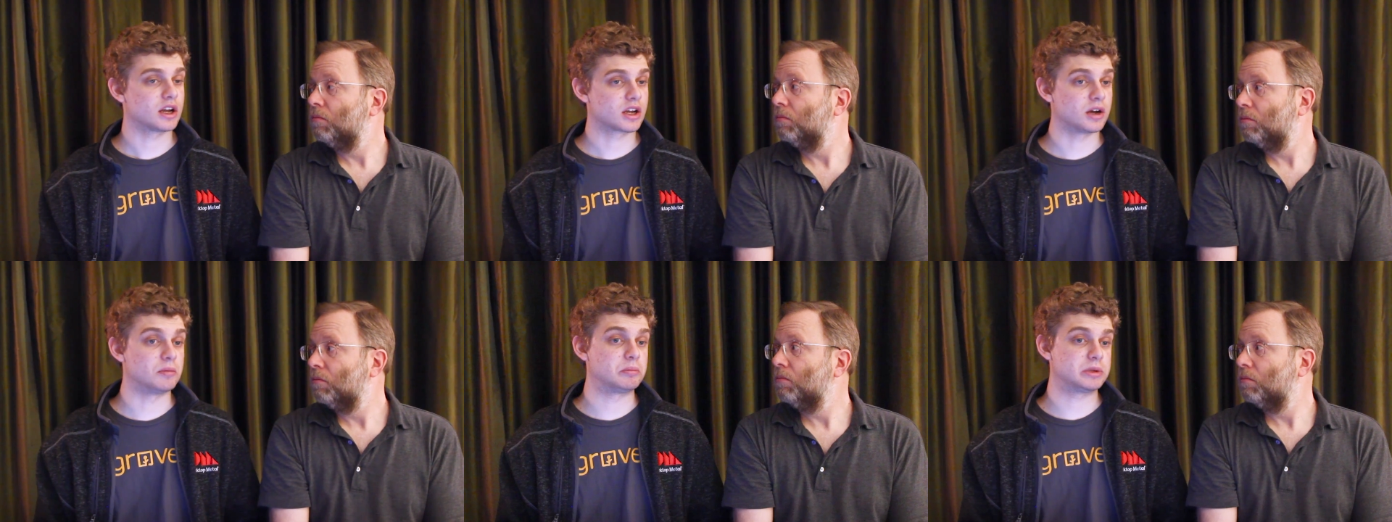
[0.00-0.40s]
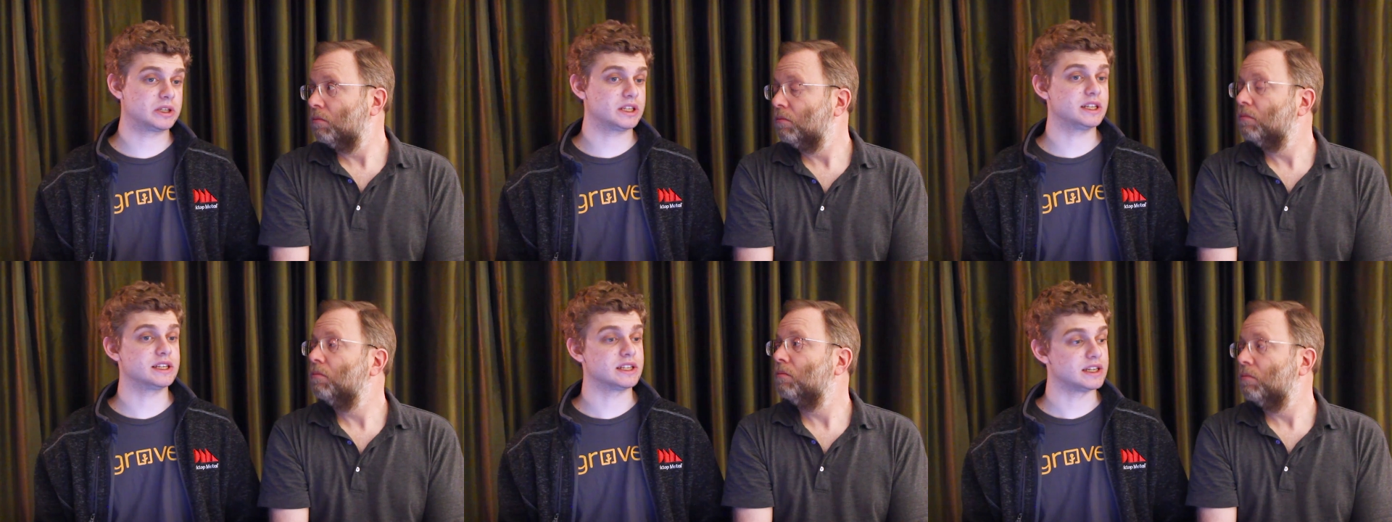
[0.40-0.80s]

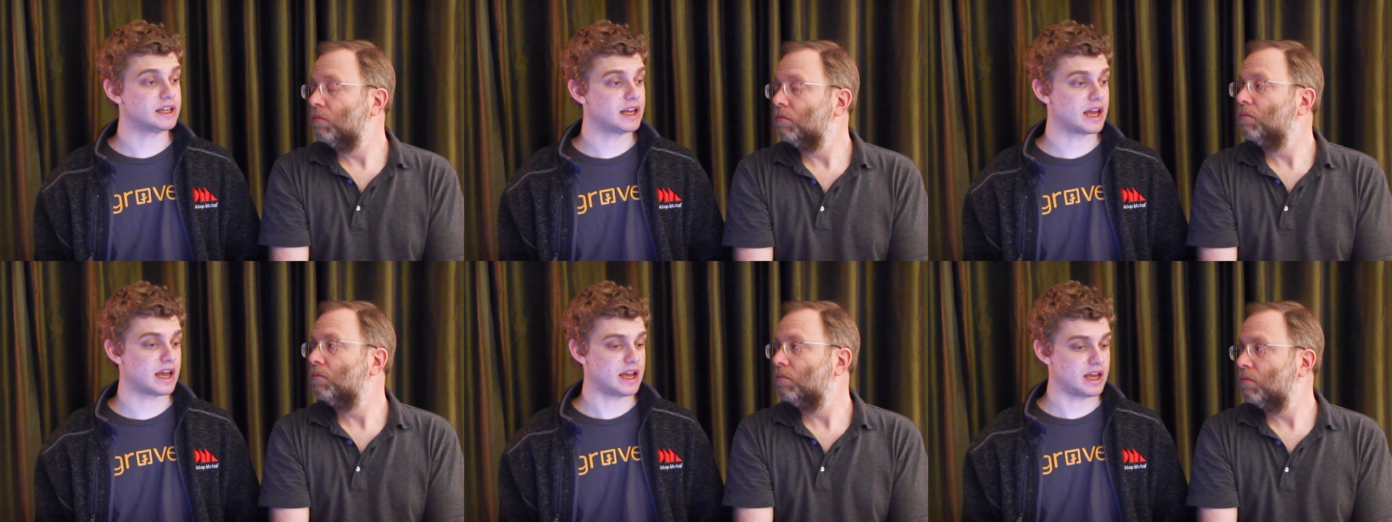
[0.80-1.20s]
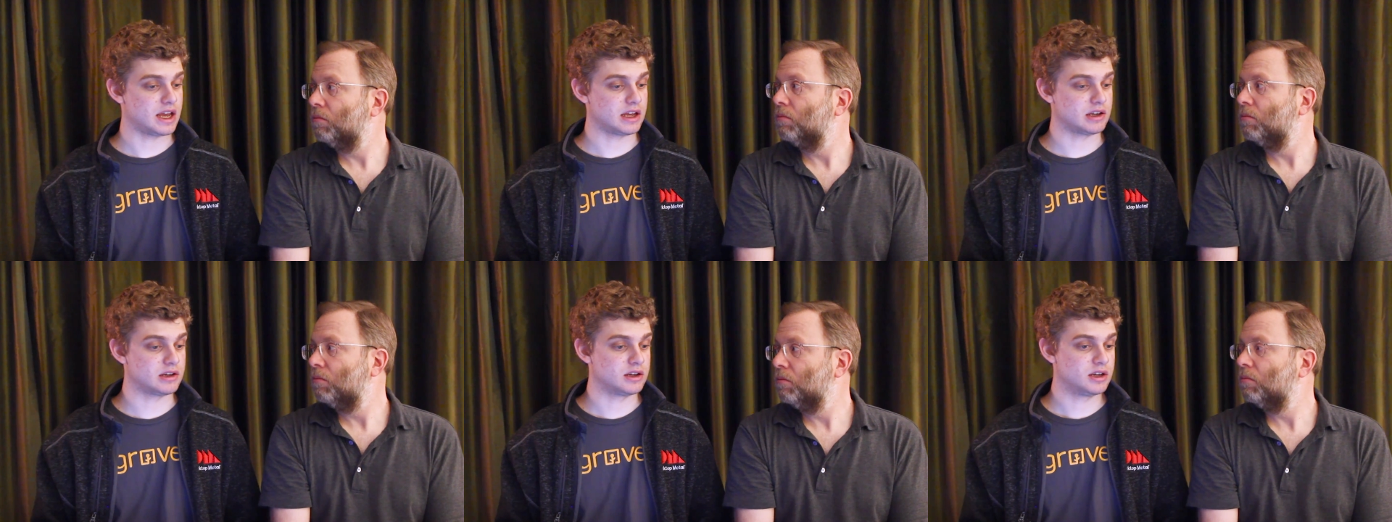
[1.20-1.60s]
Speaker 1: completely
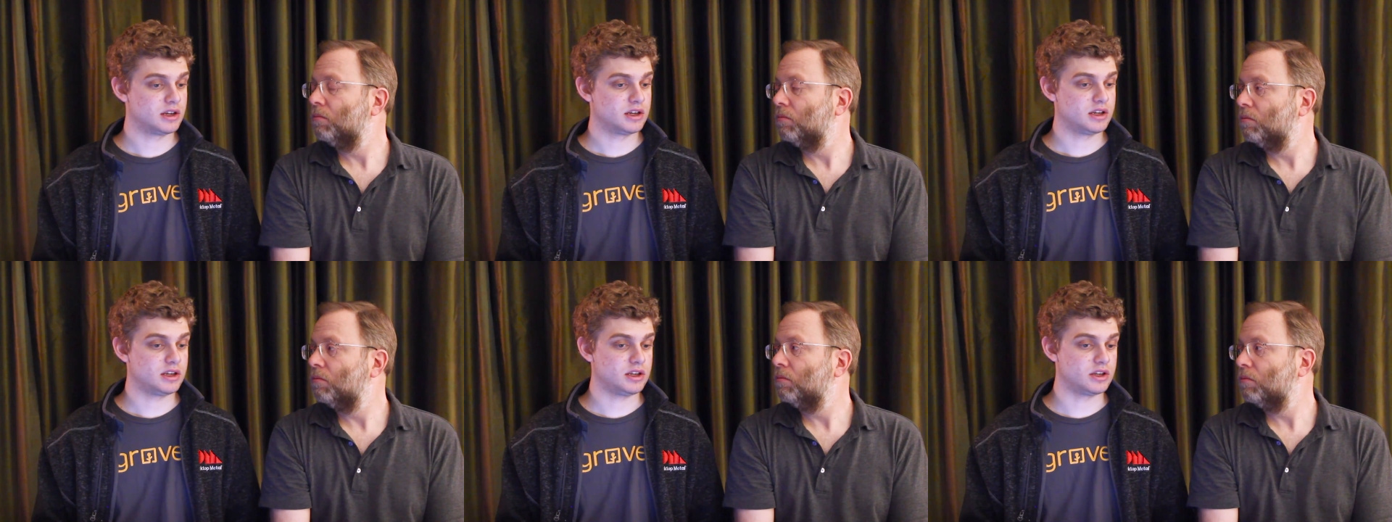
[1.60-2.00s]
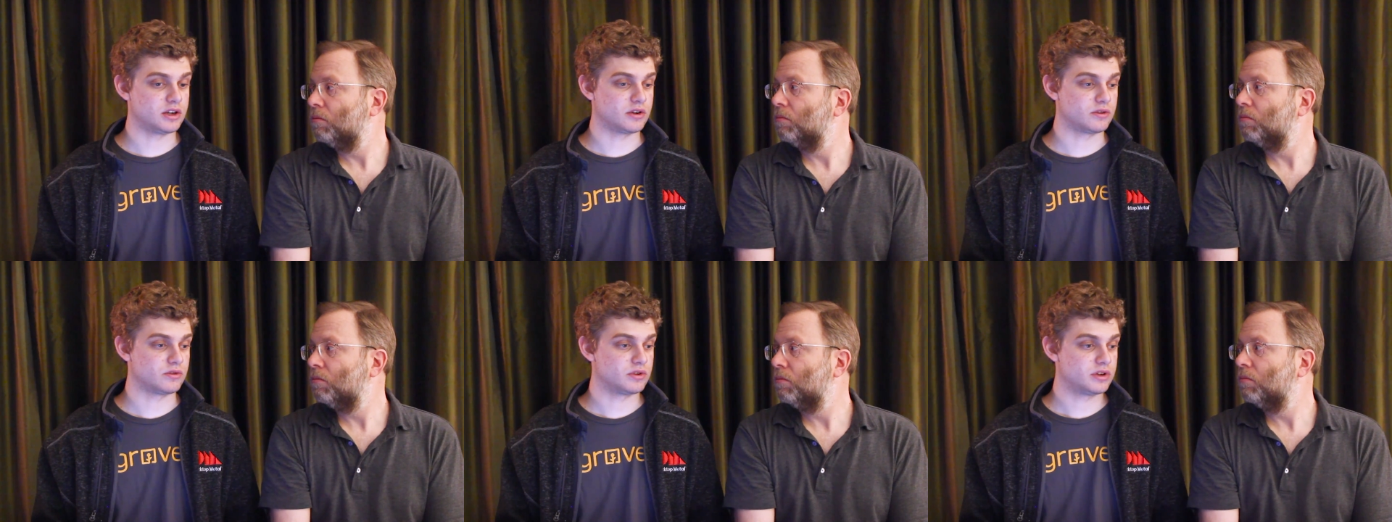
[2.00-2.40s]
a, you
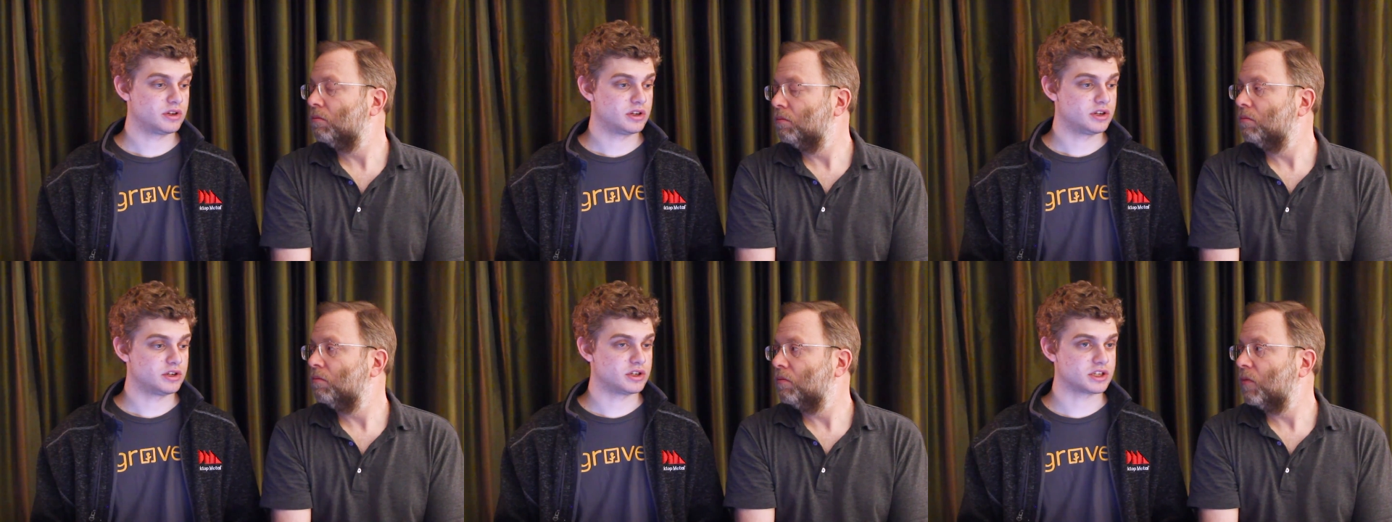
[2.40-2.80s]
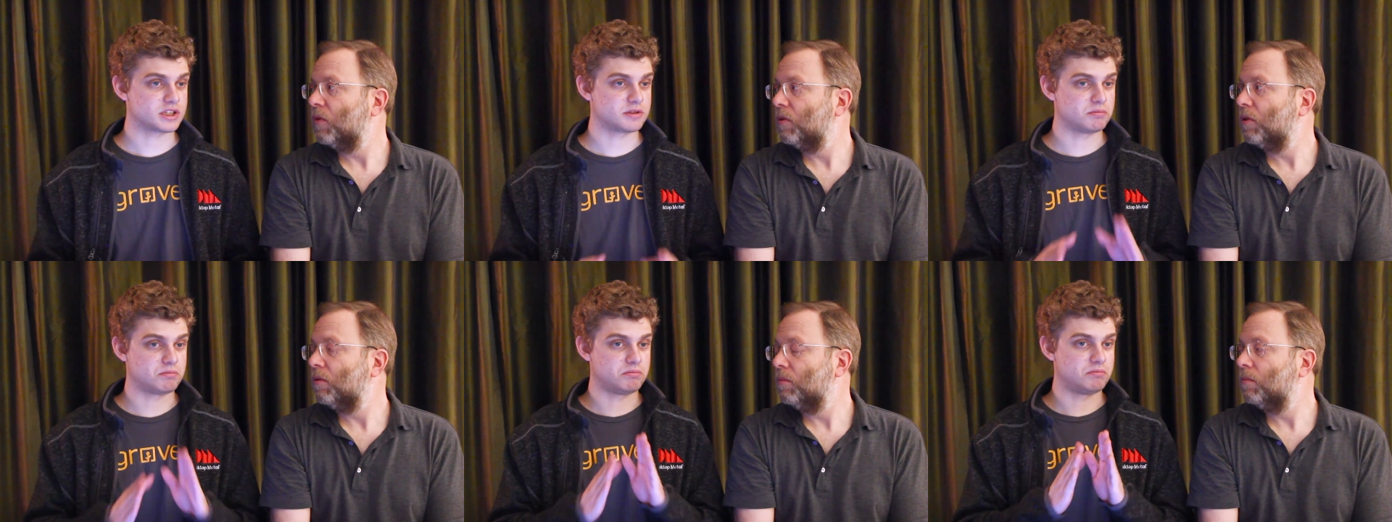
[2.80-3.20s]
know,
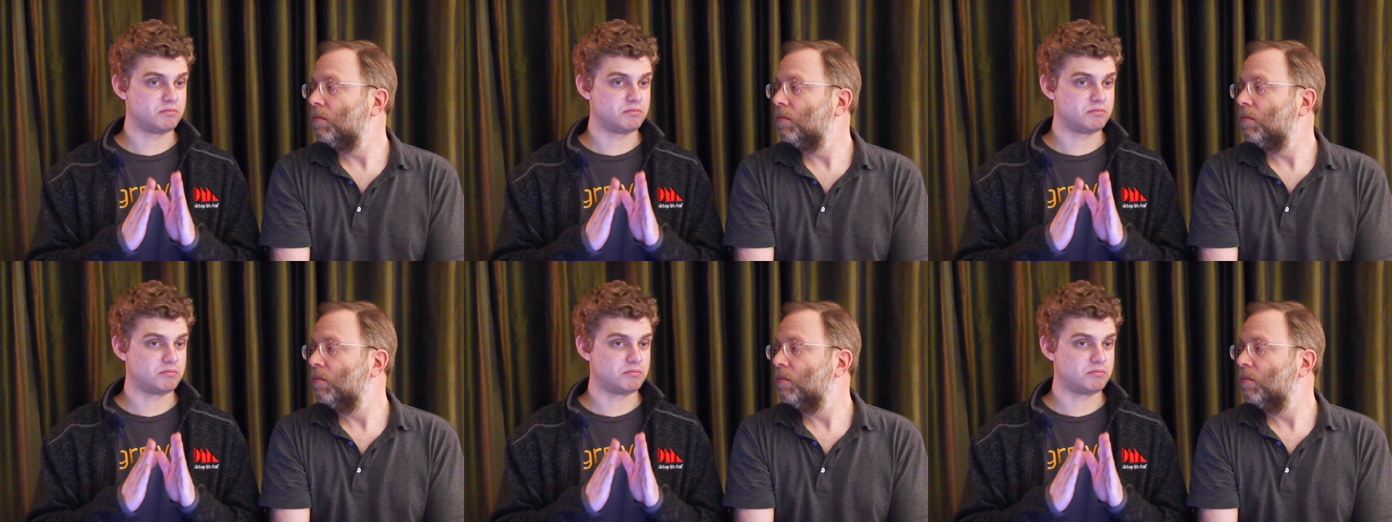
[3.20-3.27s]
just